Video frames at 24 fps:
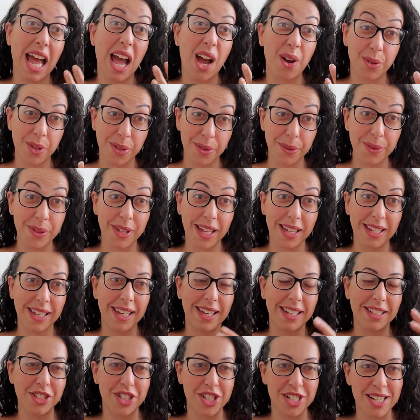how you like
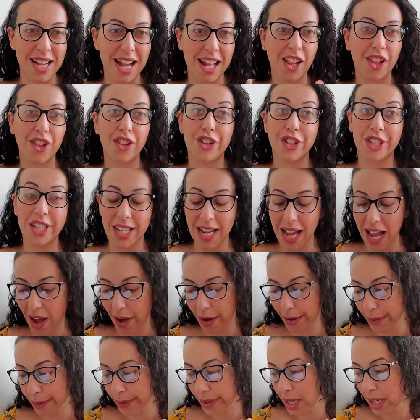it, and just kind of learning
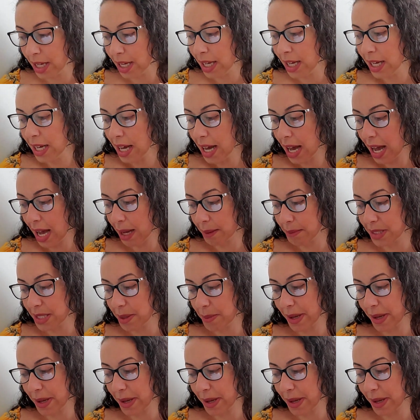how to